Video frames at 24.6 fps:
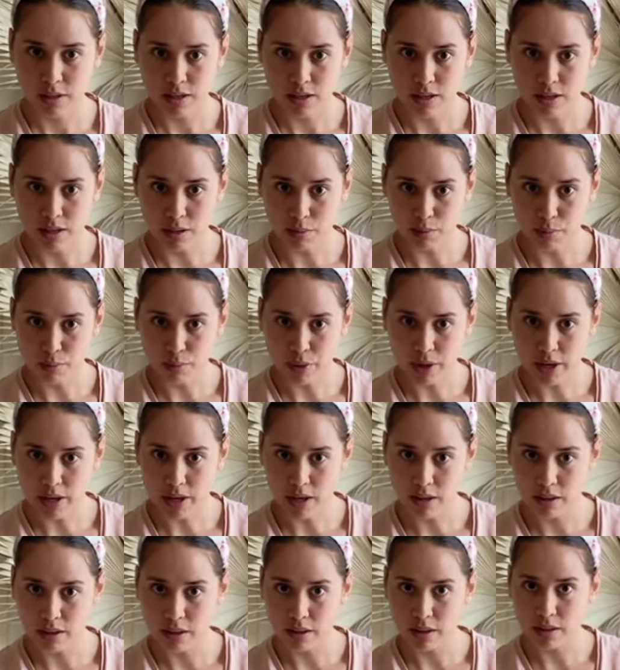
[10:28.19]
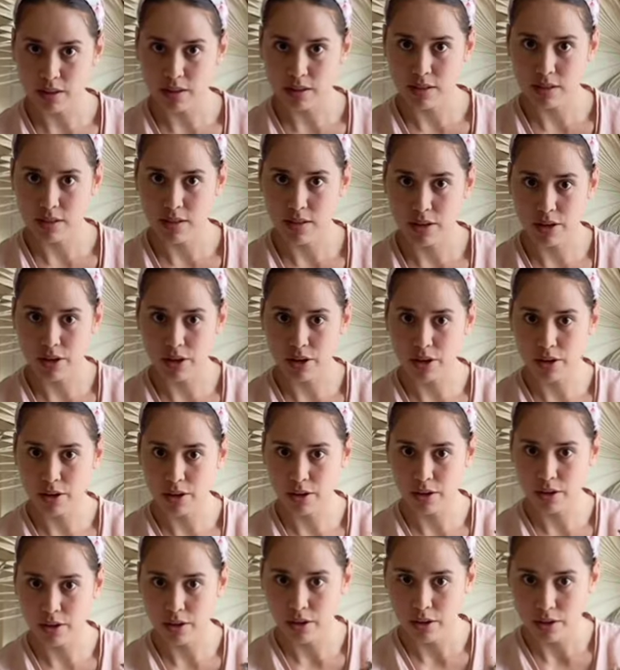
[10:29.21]
And I'm breaking things as I go.
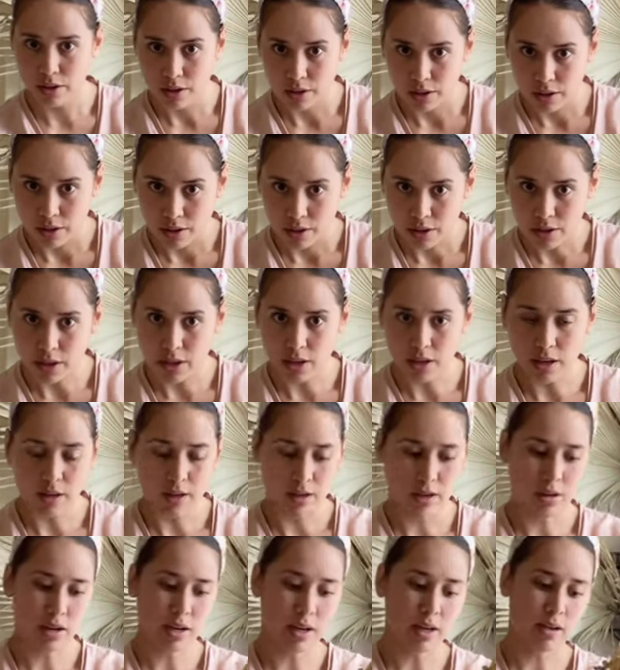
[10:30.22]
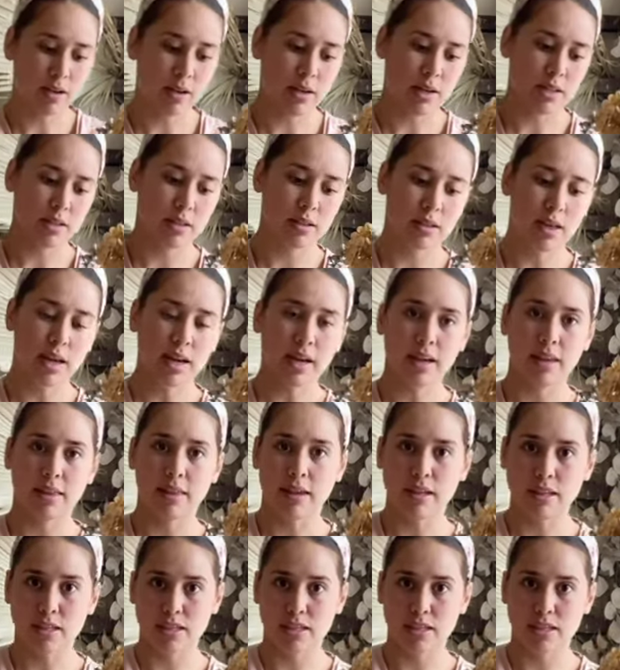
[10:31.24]
Oh yeah, I kind of like that.